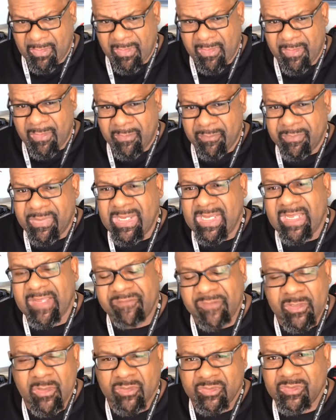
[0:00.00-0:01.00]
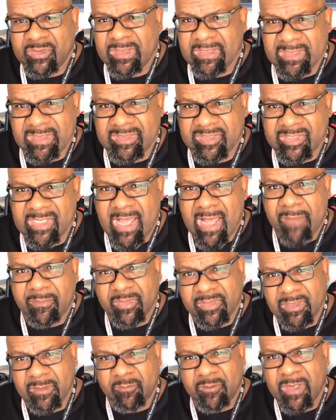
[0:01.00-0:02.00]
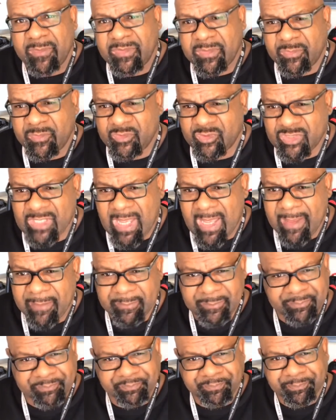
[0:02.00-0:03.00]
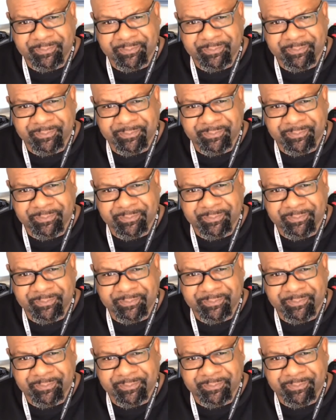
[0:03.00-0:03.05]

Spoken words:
But if you go to a good shop, good reputable shop,